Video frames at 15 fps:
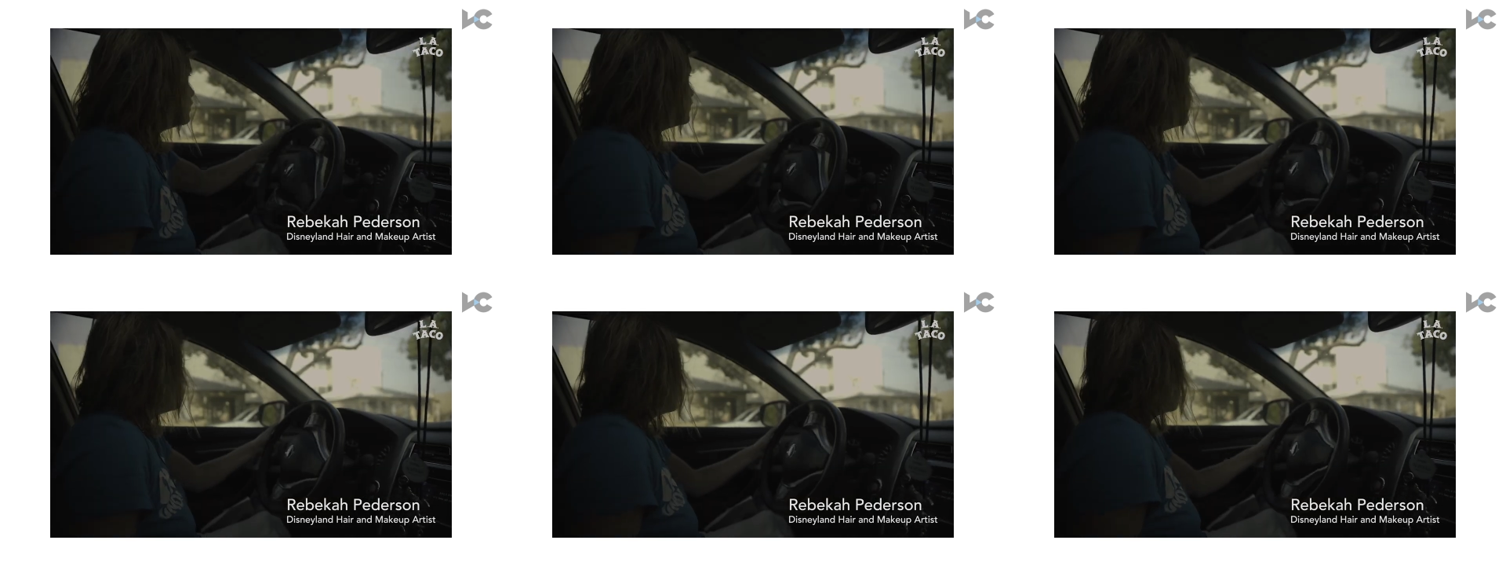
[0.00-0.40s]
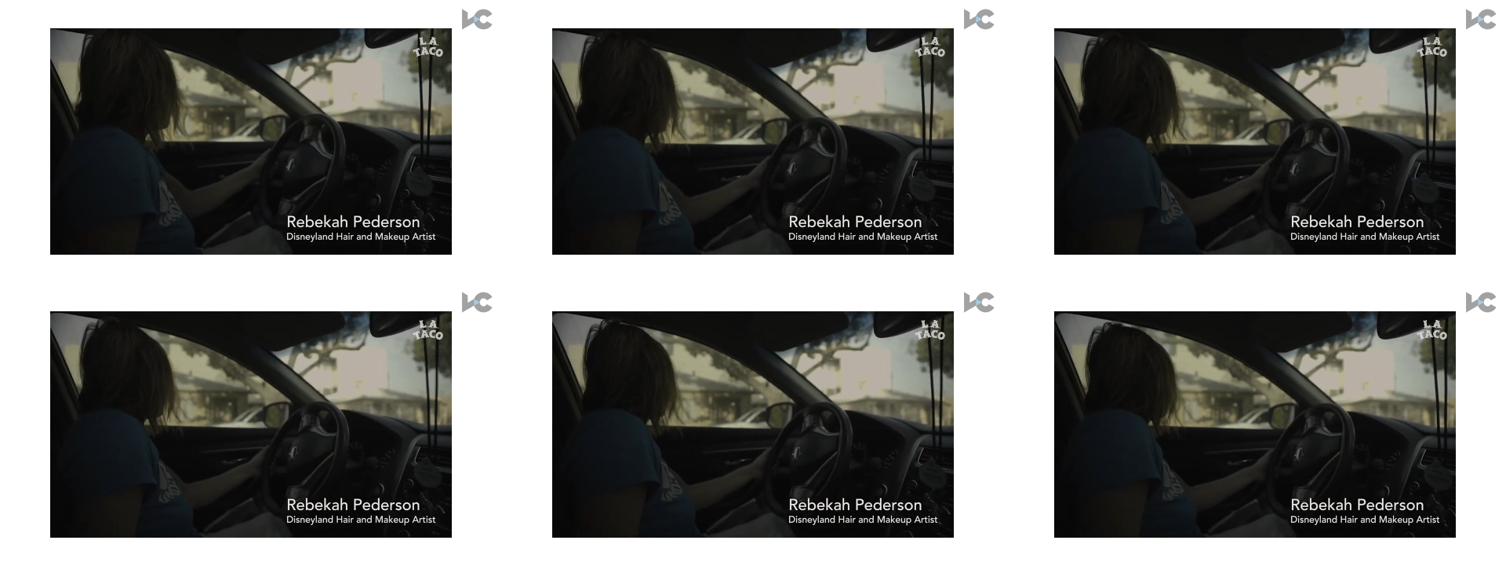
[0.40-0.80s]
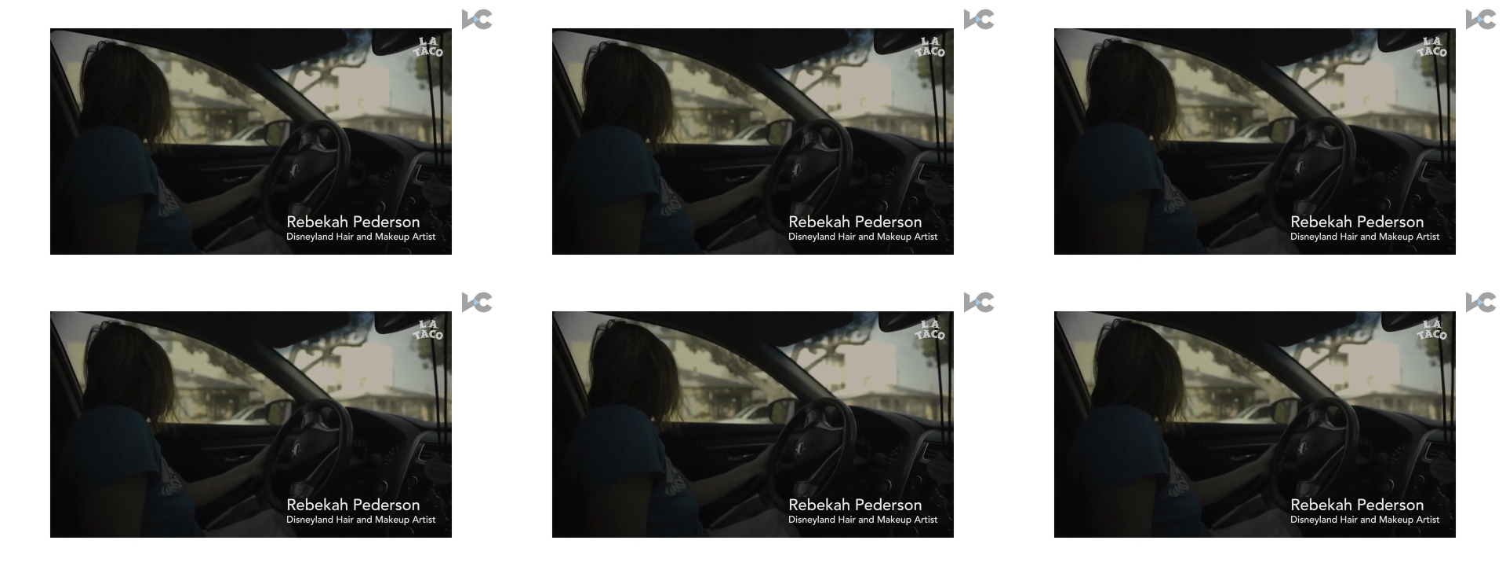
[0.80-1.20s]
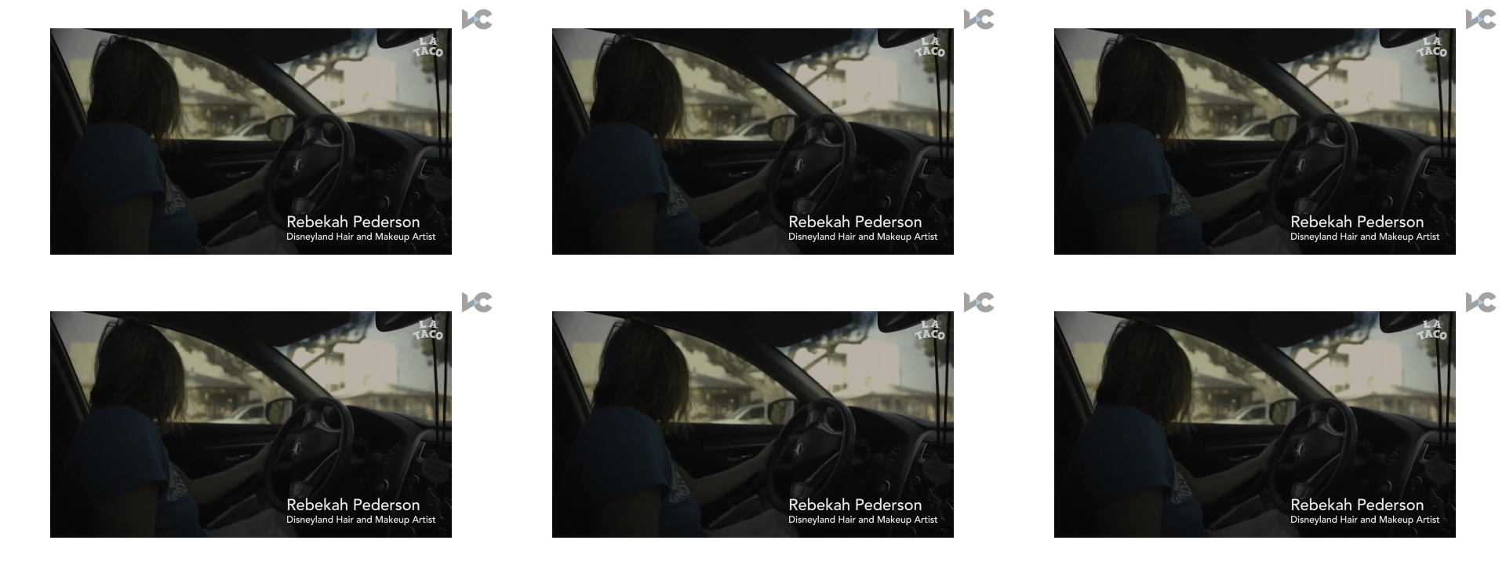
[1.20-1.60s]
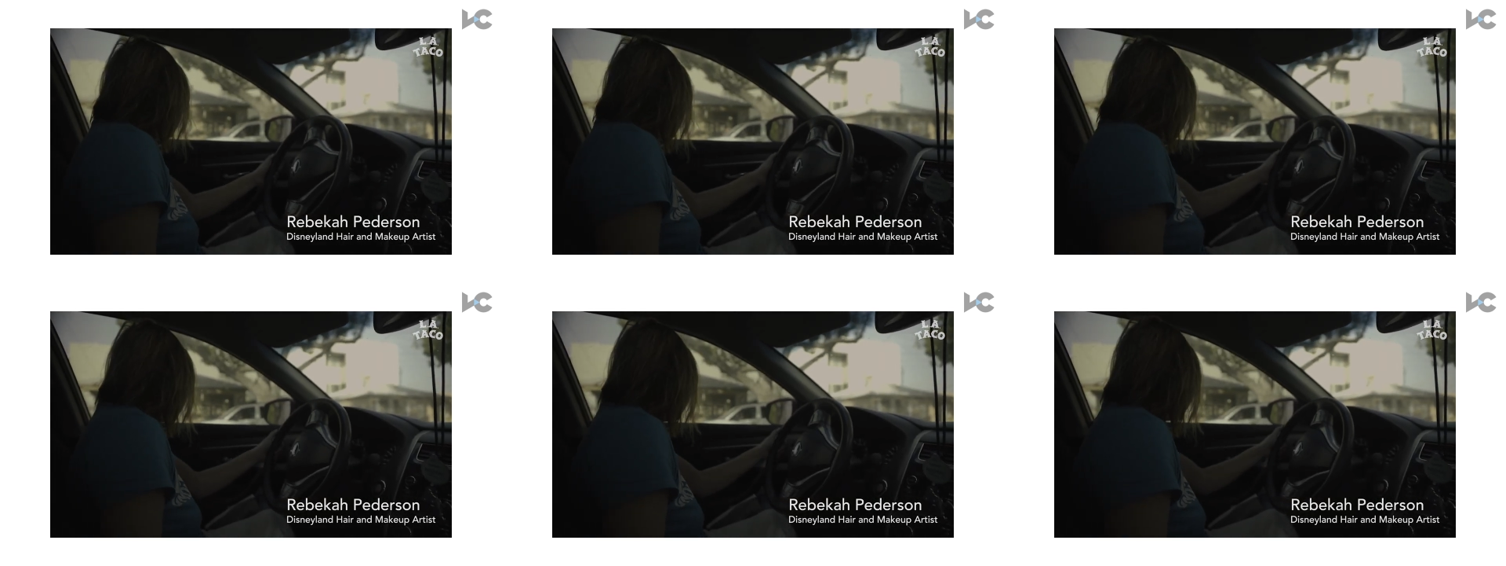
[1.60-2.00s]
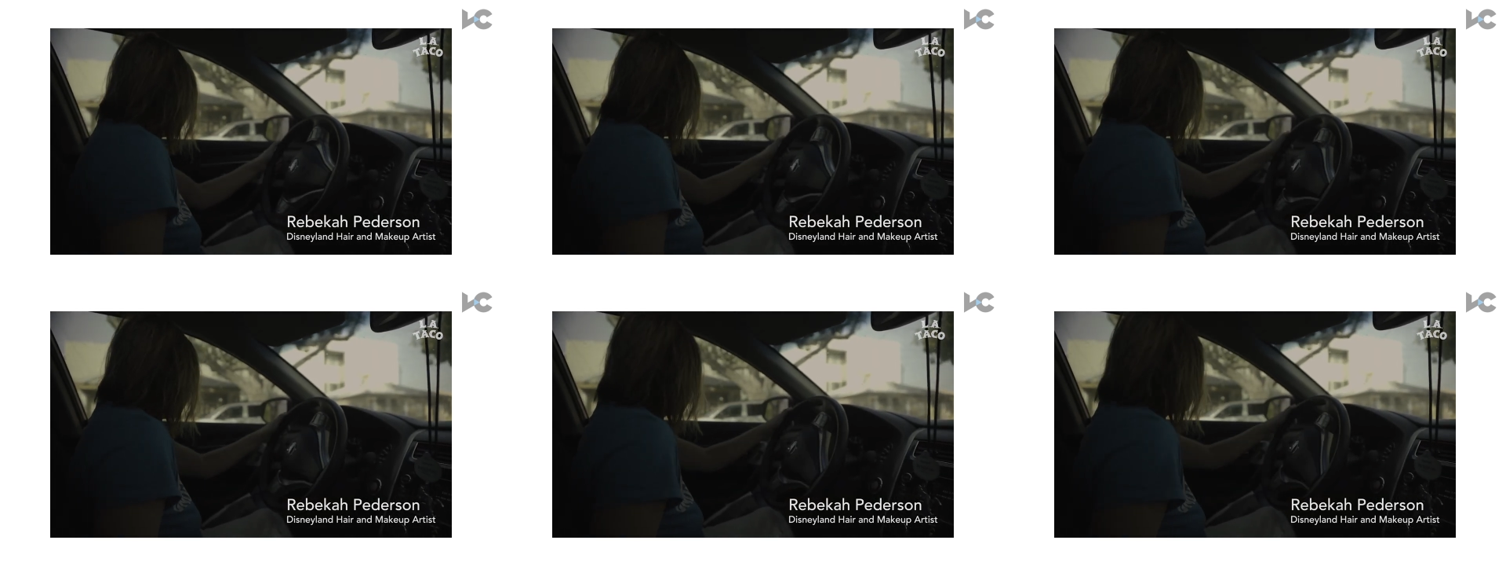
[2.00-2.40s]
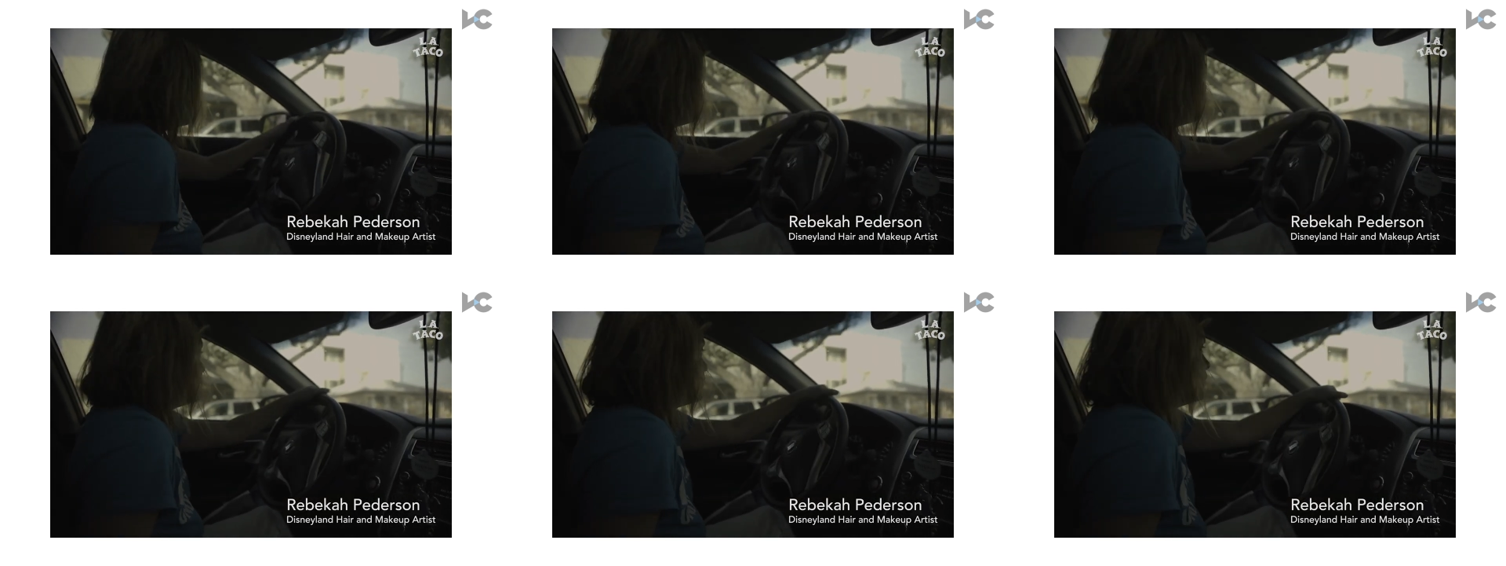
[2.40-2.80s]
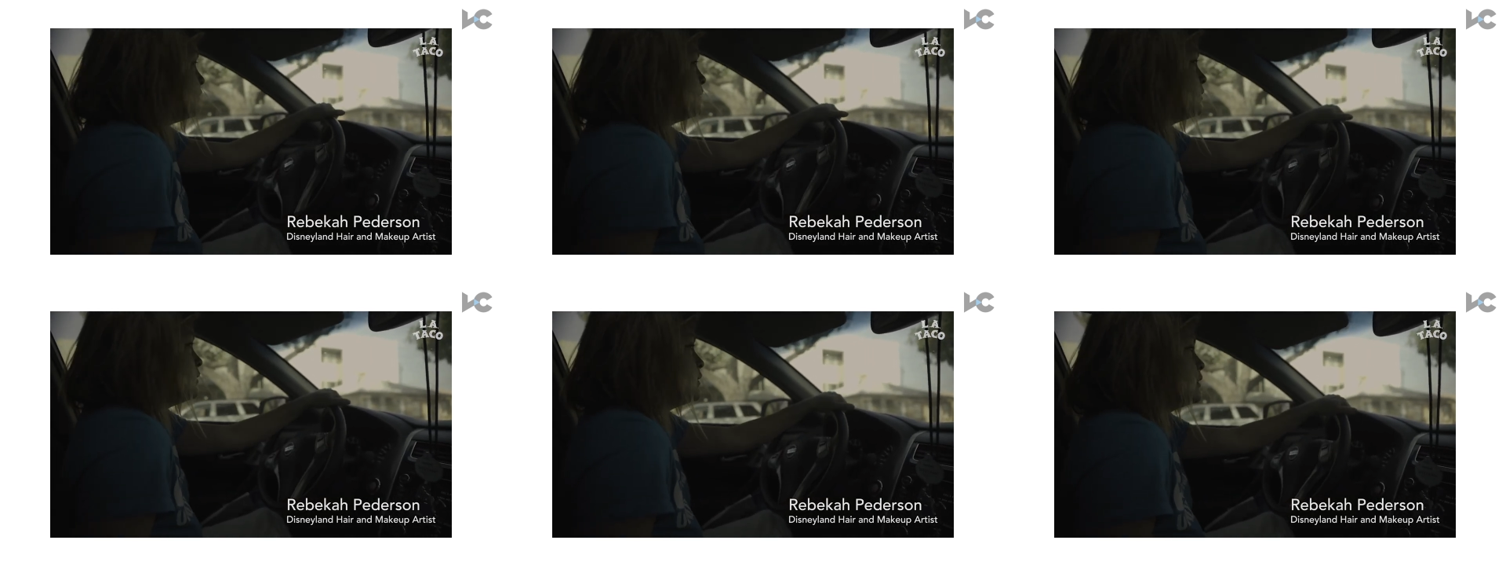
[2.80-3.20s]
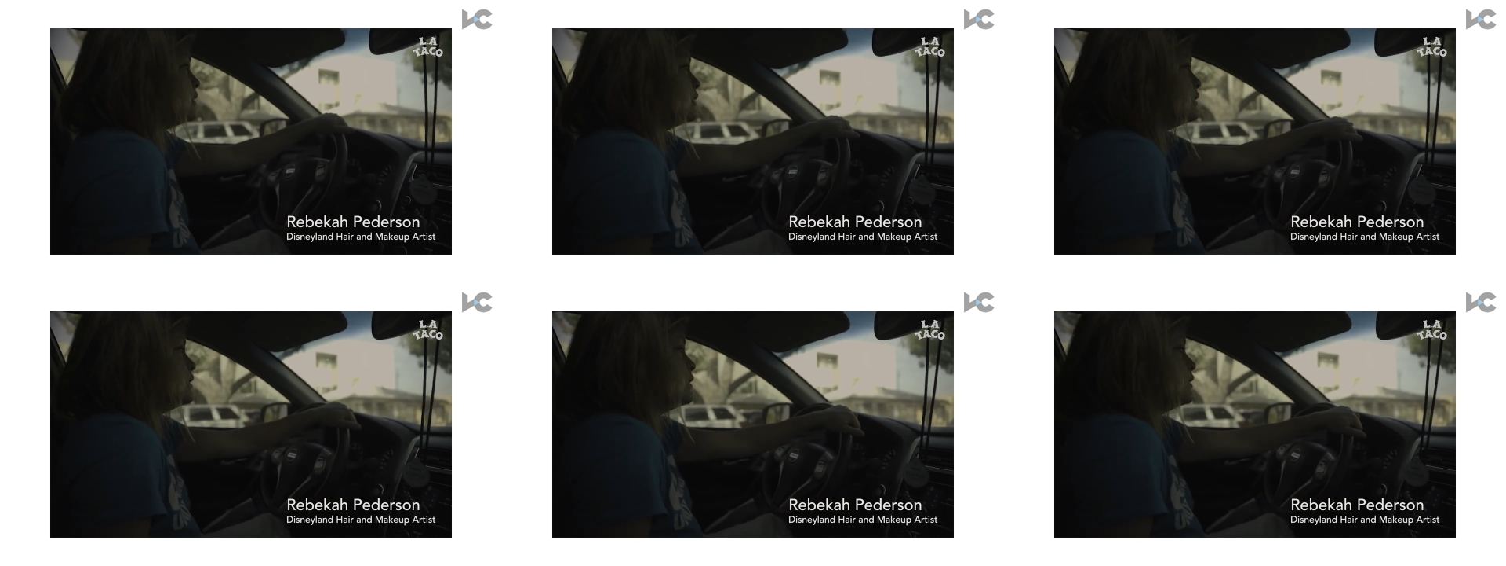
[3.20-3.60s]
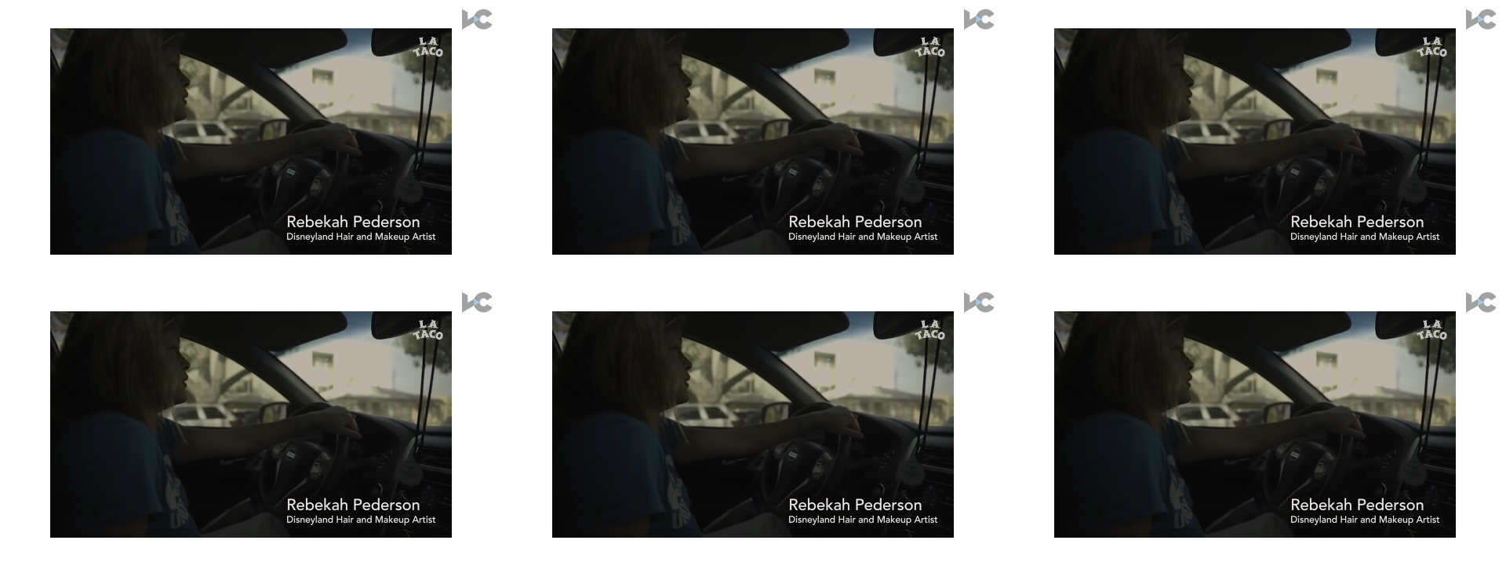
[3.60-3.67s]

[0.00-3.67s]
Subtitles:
No face is visible, so there are no lips to read.